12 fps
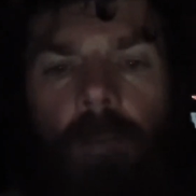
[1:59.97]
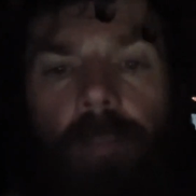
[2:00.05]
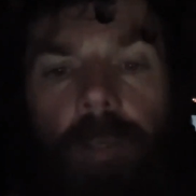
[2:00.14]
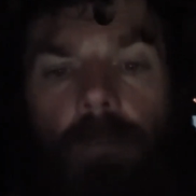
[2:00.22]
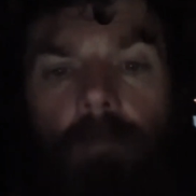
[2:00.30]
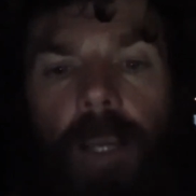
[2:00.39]

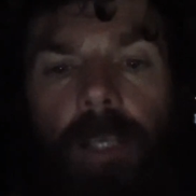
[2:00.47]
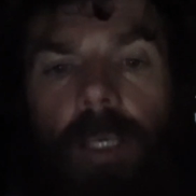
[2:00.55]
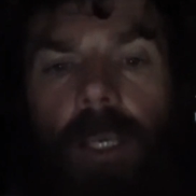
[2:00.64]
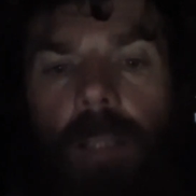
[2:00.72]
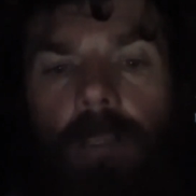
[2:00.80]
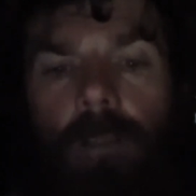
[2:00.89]
this race
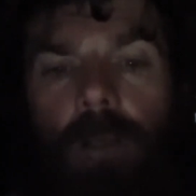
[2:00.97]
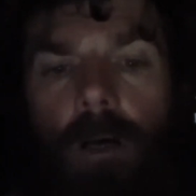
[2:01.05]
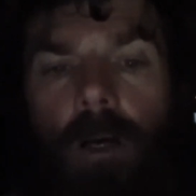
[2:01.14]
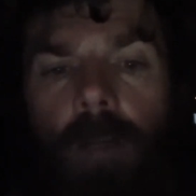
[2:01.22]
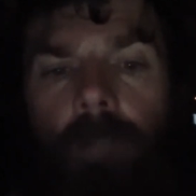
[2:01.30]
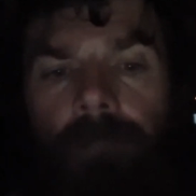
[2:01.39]
against
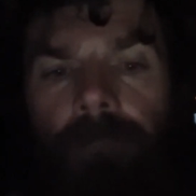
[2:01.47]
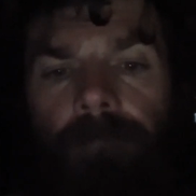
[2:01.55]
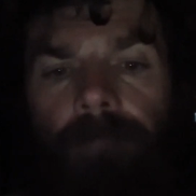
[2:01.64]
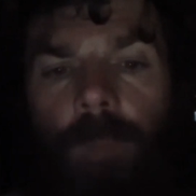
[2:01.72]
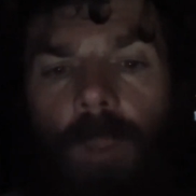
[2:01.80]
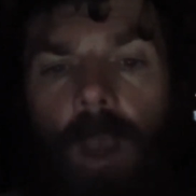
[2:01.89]
time,
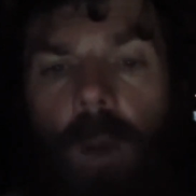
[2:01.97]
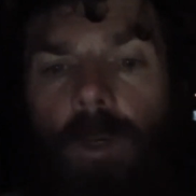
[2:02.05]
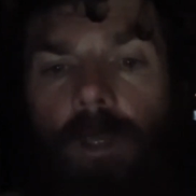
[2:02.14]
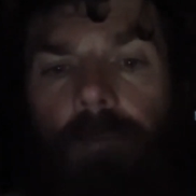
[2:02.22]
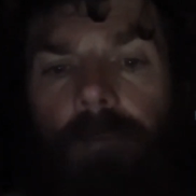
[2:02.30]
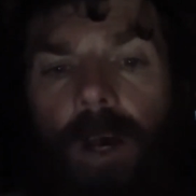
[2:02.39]
I would
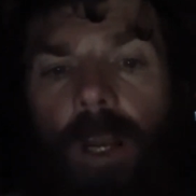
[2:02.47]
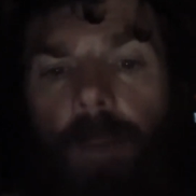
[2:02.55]
define